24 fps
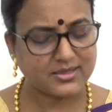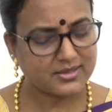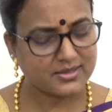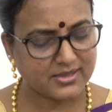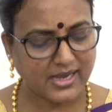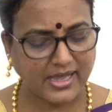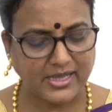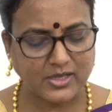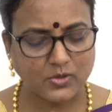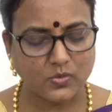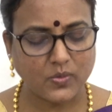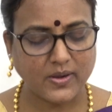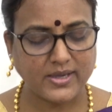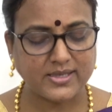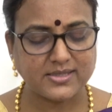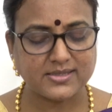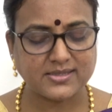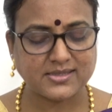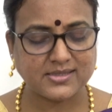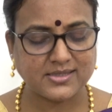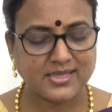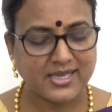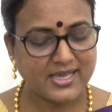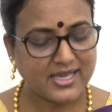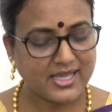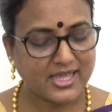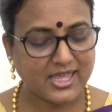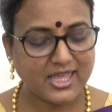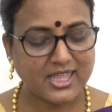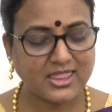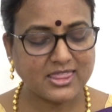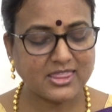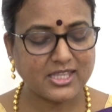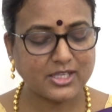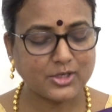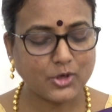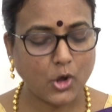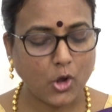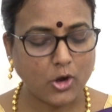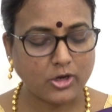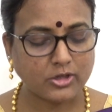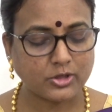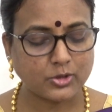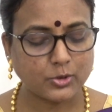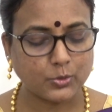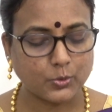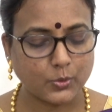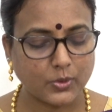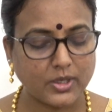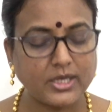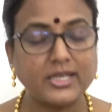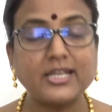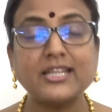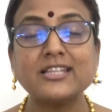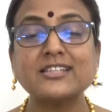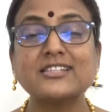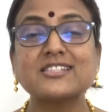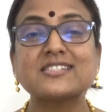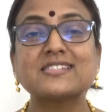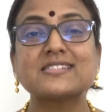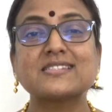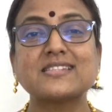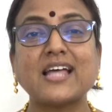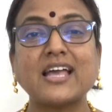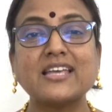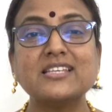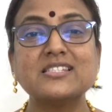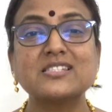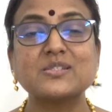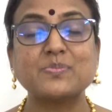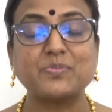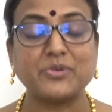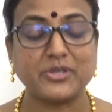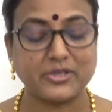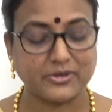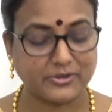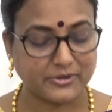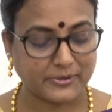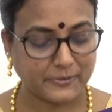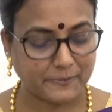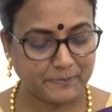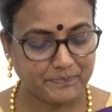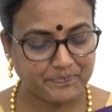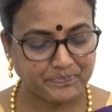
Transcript: likewise in the north, whirling this thy spear.